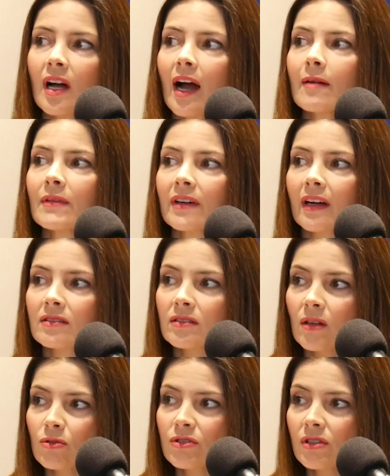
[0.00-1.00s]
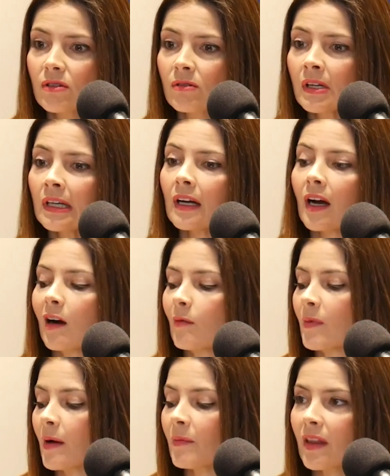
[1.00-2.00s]
I'm their next go-to.
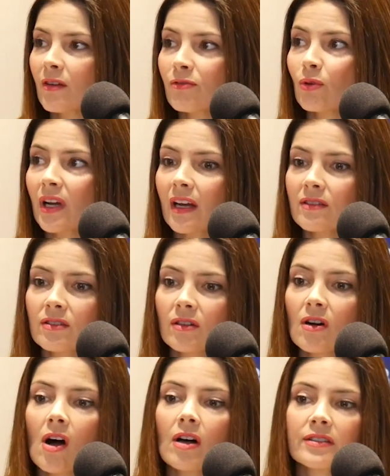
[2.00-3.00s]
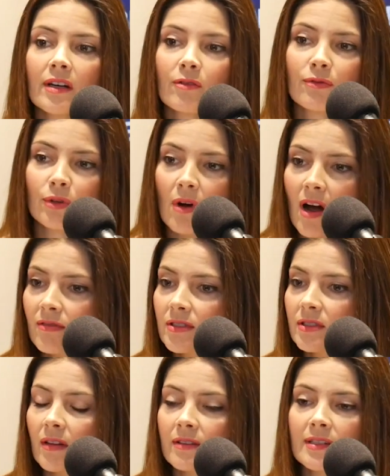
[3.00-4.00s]
I'm on the phone, I answer calls, I review
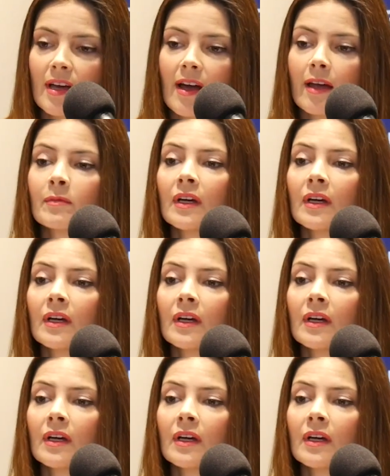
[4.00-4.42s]
offers all the time.